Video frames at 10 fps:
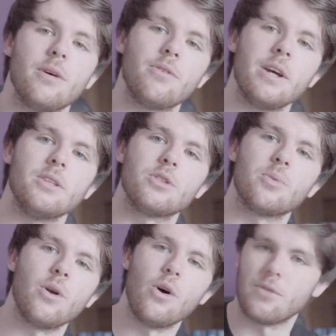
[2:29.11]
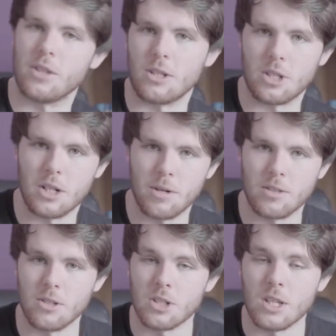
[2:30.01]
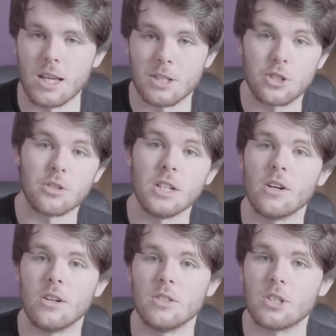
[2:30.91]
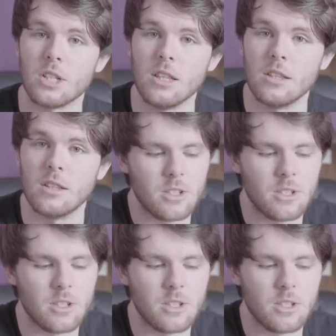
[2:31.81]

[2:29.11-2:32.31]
my friends went off to the cinema to see a screen unseen.